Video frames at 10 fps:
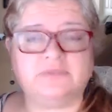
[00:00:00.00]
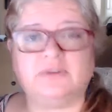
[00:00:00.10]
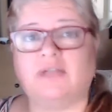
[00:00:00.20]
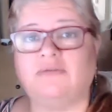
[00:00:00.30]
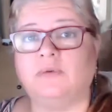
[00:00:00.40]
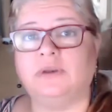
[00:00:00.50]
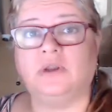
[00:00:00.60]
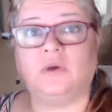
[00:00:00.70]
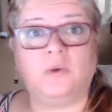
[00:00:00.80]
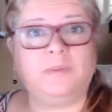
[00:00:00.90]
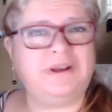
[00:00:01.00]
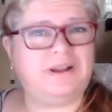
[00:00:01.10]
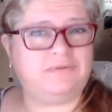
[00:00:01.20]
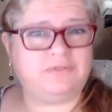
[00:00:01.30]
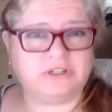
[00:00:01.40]
If you have a window, open it
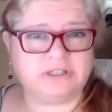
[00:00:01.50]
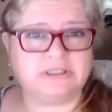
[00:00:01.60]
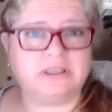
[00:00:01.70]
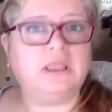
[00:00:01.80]
up for just